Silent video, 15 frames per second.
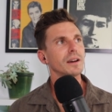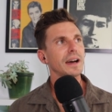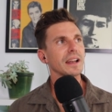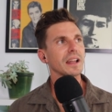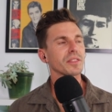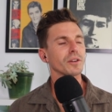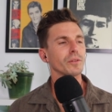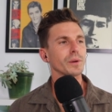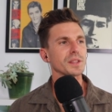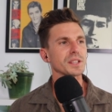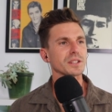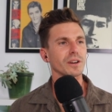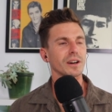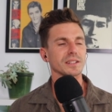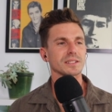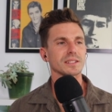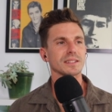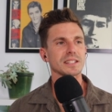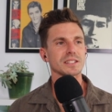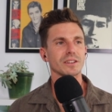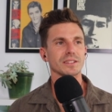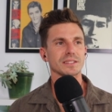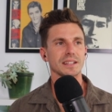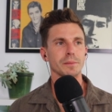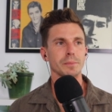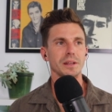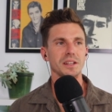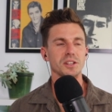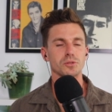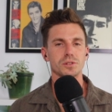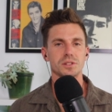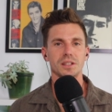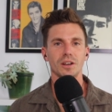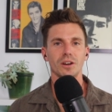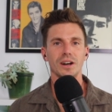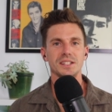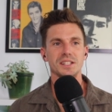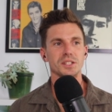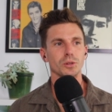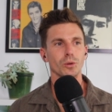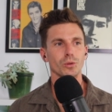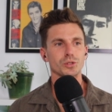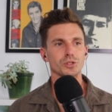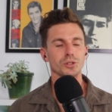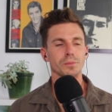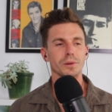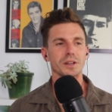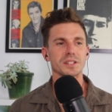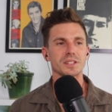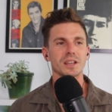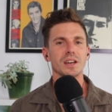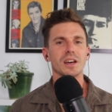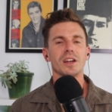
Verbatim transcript: And I thought, well, this guy's this guy's going to be an interesting guy to talk to because